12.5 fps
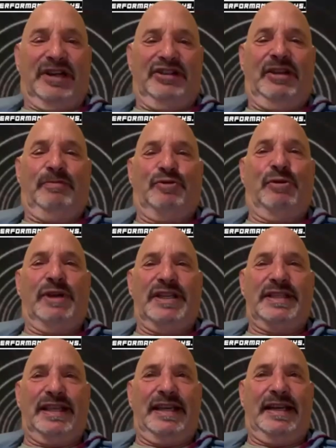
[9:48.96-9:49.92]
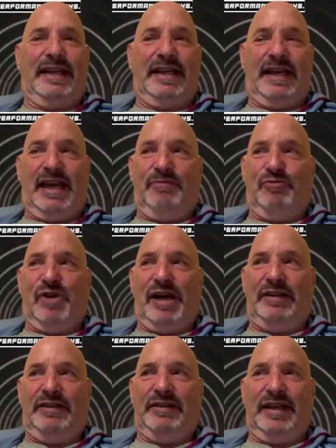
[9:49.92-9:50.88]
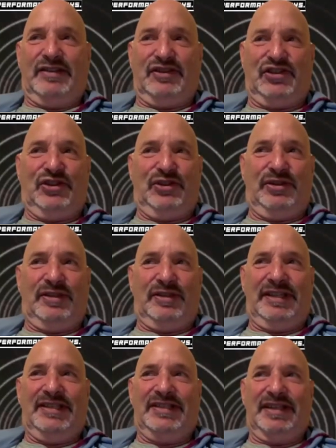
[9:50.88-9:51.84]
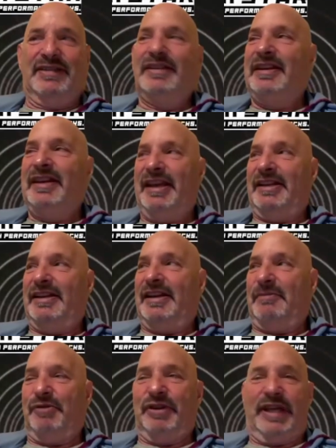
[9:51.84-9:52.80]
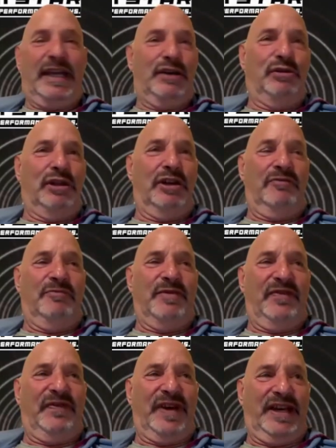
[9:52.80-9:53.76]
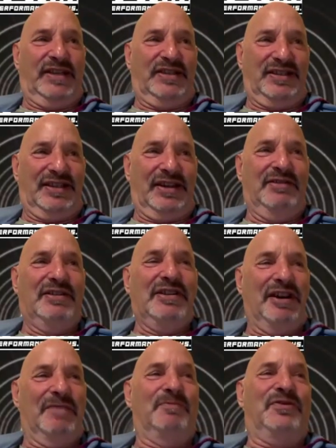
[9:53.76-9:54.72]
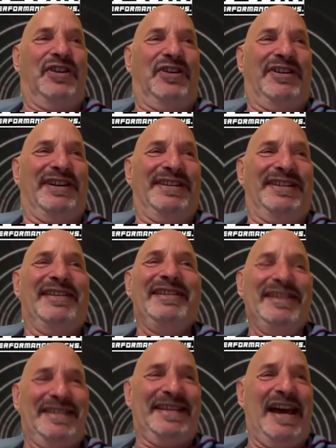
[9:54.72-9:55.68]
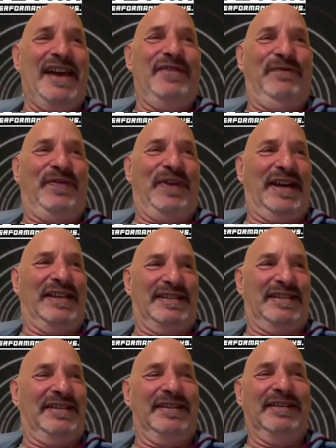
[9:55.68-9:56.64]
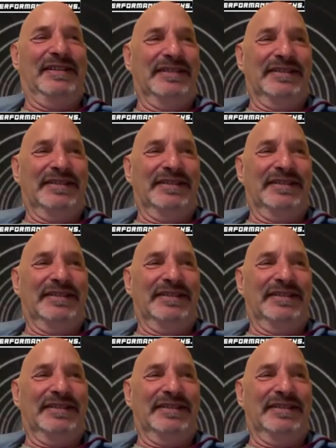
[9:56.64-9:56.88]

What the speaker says: I tipped Queensland in game one as certainties and ended up with egg all over my face. So I'm trying to save face here.